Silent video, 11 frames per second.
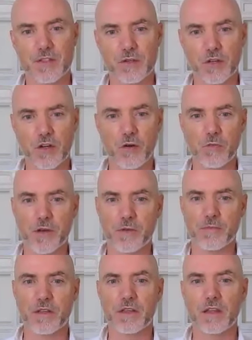So I'm going to open
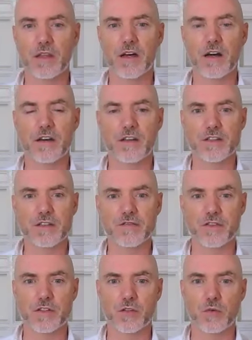up a lot of
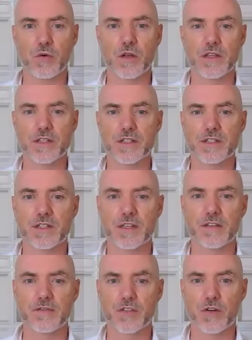different qualities and
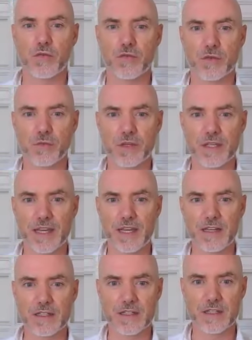gifts over the
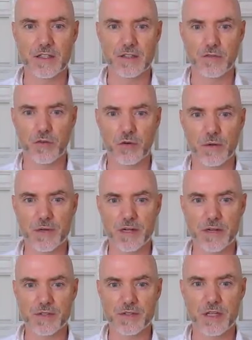weekend in these four
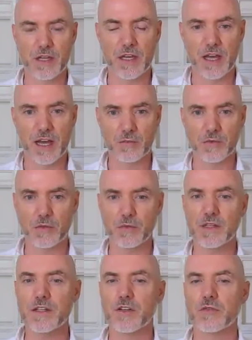webinars, and I will
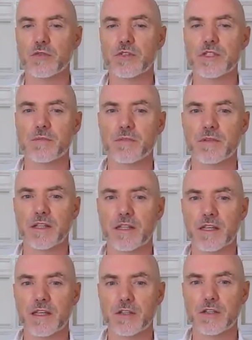really go
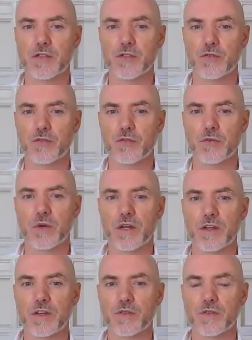deeply into the
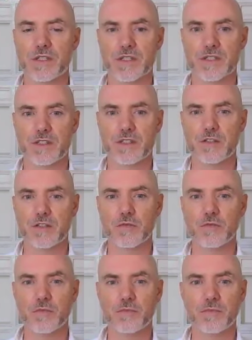way
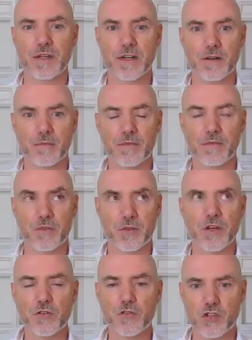you become, the
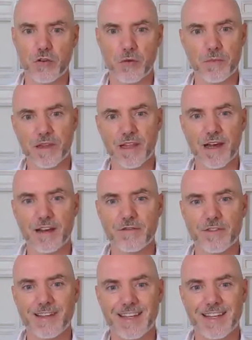way you show up in
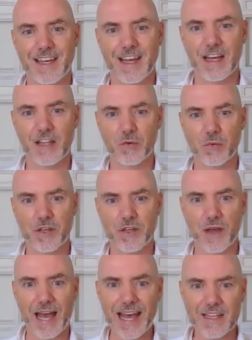life, and the way you
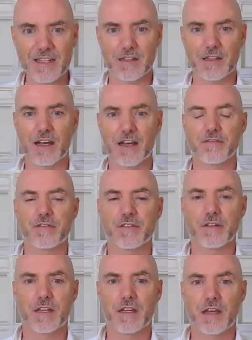handle life,